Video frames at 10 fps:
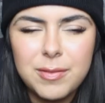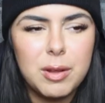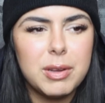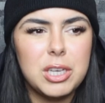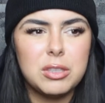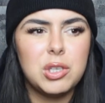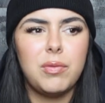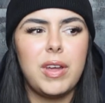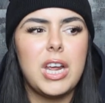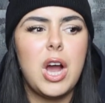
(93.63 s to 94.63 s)
filming a
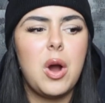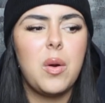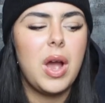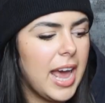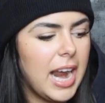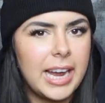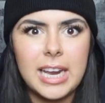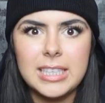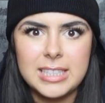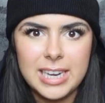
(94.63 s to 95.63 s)
YouTube video and I
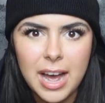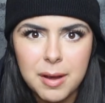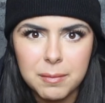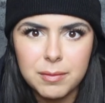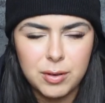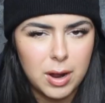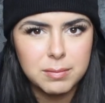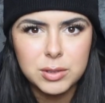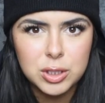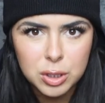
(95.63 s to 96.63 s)
get a DM
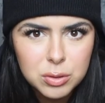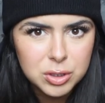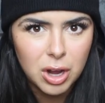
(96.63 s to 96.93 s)
from Sue's